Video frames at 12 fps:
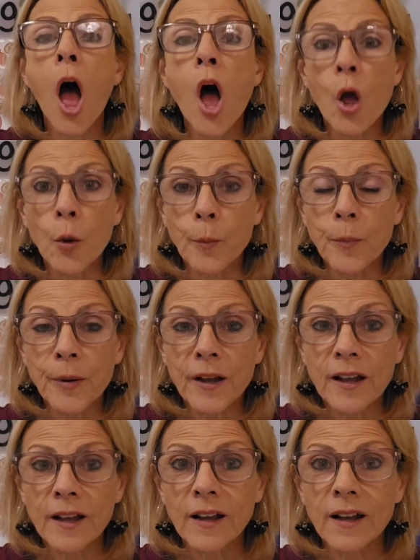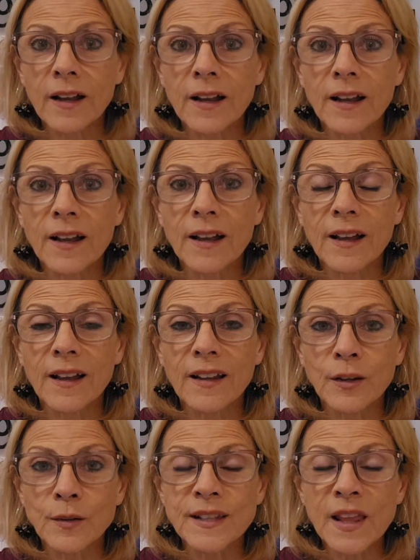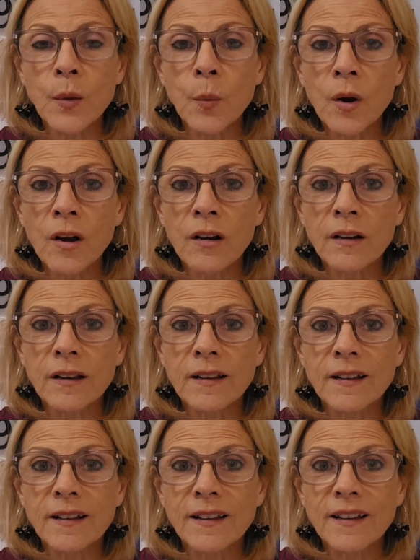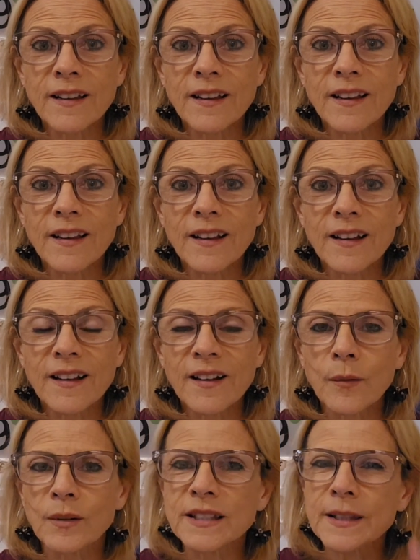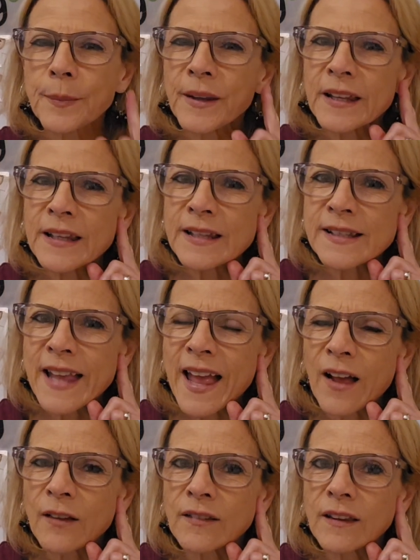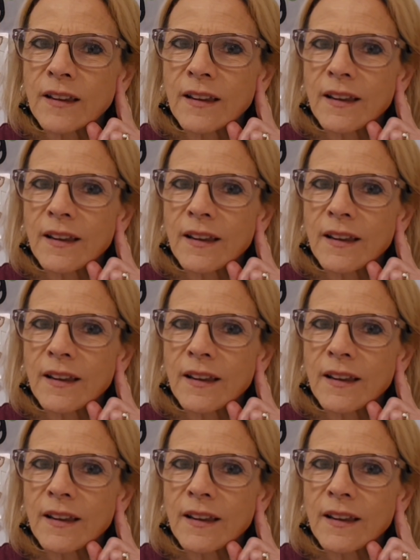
Hope. You say the word. What's the beginning sound?